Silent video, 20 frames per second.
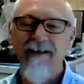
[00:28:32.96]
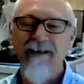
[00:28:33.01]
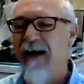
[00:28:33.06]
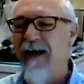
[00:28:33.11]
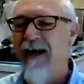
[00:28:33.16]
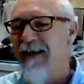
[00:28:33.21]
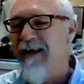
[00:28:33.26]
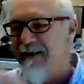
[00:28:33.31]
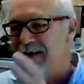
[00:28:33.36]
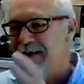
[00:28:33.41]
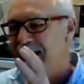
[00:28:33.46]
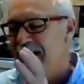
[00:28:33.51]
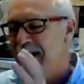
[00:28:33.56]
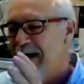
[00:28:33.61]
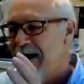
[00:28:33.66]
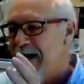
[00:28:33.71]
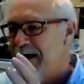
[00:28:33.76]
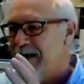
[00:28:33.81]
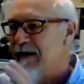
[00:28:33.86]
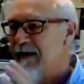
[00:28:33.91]
say,
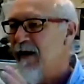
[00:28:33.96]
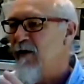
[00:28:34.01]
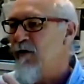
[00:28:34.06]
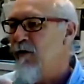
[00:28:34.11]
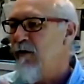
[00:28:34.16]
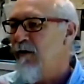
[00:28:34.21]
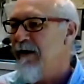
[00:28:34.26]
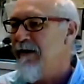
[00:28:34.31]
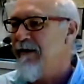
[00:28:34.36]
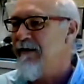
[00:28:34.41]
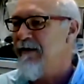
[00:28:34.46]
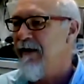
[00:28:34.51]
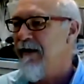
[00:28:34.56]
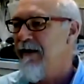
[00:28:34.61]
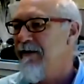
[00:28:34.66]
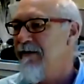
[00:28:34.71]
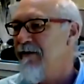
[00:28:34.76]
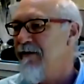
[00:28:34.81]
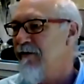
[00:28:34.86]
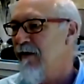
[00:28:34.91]
it's like all these
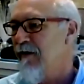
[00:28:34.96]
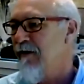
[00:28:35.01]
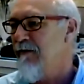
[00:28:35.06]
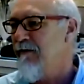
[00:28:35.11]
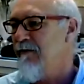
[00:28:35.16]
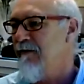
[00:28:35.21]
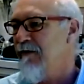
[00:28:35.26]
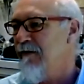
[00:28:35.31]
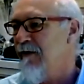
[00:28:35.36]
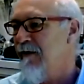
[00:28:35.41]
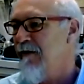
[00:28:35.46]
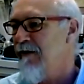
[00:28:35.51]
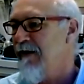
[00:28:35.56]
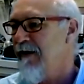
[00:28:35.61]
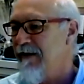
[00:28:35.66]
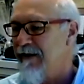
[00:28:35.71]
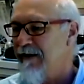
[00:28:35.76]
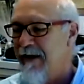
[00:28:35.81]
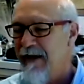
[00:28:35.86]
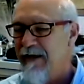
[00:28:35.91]
things, you can
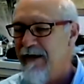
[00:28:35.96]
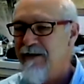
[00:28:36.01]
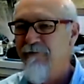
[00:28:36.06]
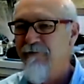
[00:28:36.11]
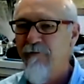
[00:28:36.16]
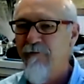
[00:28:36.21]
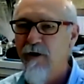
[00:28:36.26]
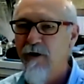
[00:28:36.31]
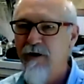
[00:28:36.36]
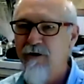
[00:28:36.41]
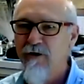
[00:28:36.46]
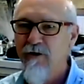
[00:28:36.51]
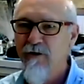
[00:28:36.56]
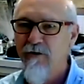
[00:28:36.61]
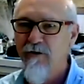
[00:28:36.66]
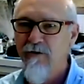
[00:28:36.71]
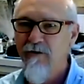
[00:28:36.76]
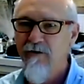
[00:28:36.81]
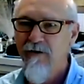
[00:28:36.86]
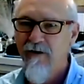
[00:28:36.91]
get the answer
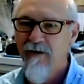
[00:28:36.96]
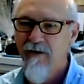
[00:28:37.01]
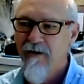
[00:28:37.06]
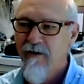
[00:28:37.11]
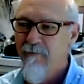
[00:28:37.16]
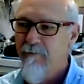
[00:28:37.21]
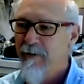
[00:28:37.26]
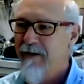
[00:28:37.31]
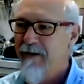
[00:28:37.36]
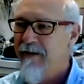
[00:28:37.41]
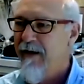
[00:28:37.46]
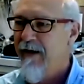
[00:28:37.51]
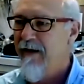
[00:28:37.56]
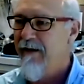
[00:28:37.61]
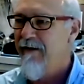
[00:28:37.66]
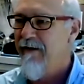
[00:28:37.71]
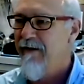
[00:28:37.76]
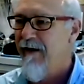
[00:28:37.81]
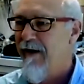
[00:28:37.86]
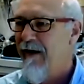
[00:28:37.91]
42, but
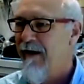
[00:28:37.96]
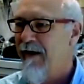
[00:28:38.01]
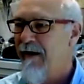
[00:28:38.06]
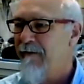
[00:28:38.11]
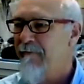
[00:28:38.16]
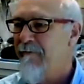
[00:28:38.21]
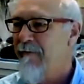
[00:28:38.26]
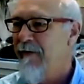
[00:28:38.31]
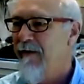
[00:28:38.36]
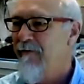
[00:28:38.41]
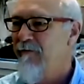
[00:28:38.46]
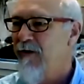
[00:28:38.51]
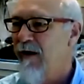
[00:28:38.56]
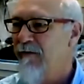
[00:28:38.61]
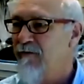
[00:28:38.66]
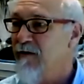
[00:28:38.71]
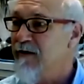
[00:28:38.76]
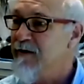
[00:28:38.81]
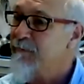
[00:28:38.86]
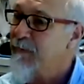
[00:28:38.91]
then if you
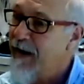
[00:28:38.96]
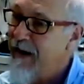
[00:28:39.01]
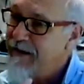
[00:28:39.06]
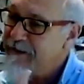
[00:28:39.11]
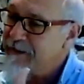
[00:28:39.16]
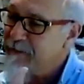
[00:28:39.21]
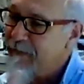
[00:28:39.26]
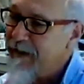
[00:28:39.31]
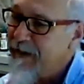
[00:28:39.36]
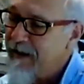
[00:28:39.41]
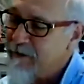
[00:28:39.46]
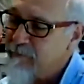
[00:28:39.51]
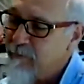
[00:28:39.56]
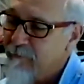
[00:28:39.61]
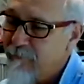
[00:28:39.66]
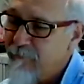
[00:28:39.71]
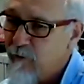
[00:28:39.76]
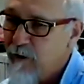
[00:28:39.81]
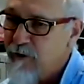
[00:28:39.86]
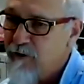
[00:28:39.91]
have to explain to somebody else
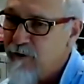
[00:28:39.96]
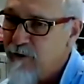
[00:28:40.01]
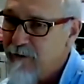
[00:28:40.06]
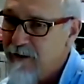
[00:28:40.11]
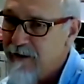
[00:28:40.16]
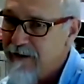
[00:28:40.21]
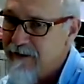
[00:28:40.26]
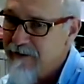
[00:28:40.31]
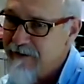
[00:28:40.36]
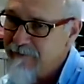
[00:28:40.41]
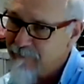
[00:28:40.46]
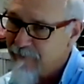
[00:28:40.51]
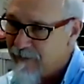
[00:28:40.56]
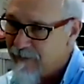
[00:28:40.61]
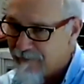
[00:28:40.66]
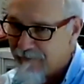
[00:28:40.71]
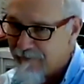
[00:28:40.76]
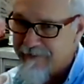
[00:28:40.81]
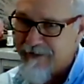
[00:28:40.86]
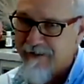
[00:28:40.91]
what 42 is,
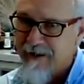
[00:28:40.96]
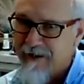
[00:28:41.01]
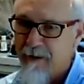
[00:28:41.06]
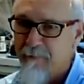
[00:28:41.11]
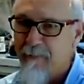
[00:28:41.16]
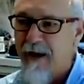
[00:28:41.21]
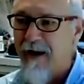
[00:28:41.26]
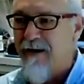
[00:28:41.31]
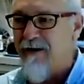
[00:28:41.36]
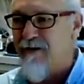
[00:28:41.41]
well, that's another matter.